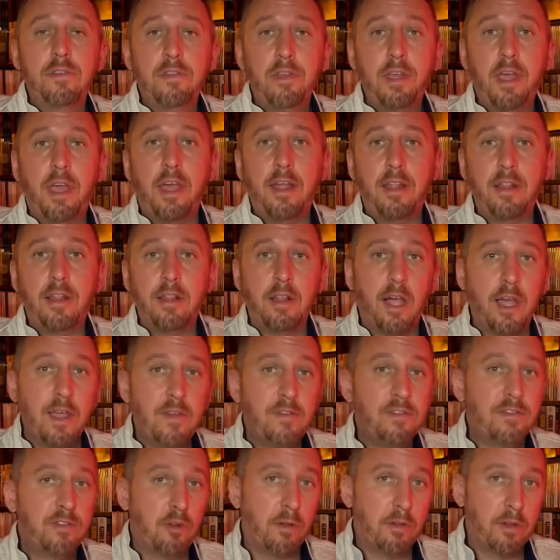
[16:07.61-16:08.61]
and life
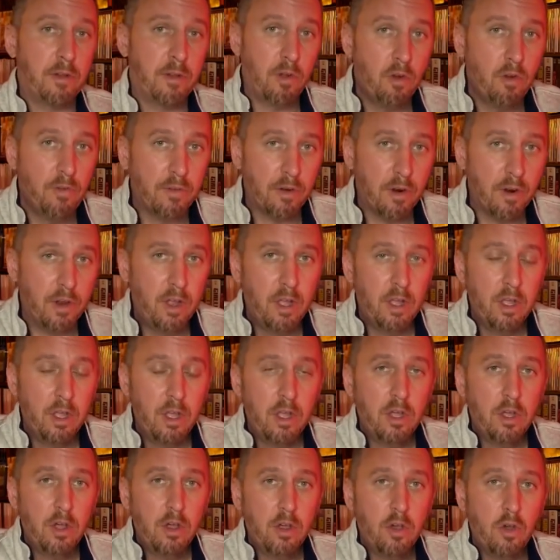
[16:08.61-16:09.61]
started over.
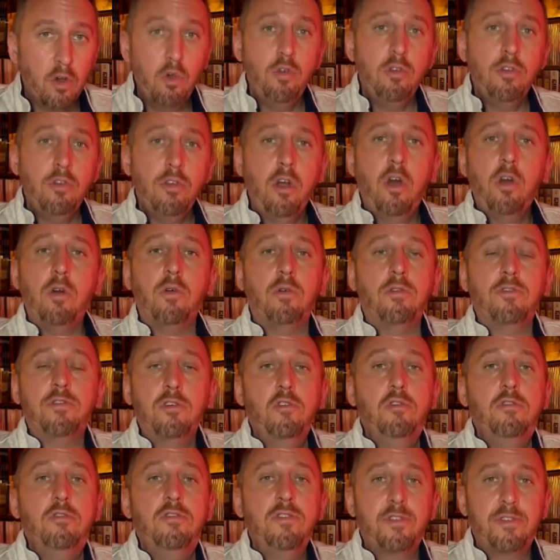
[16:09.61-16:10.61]
Who knows?
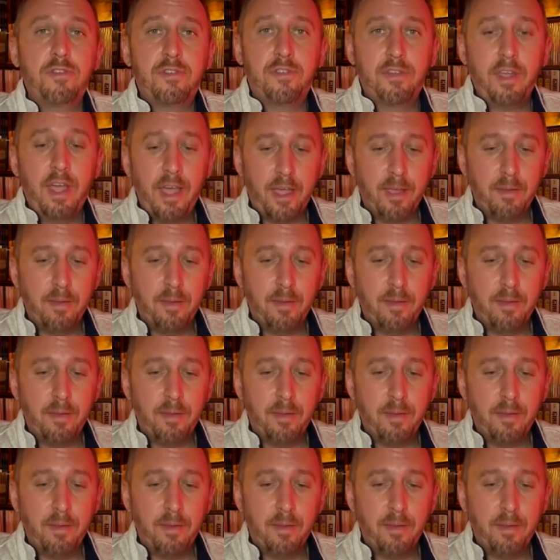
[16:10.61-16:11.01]
Who's to say?